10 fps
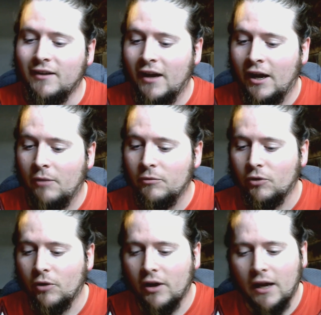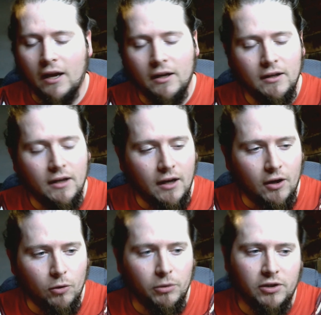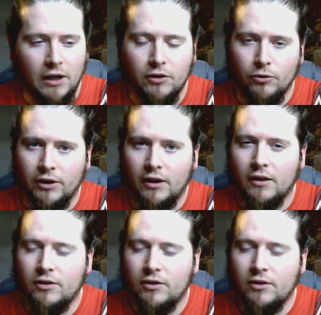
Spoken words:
So we're going to get a couple of scheduled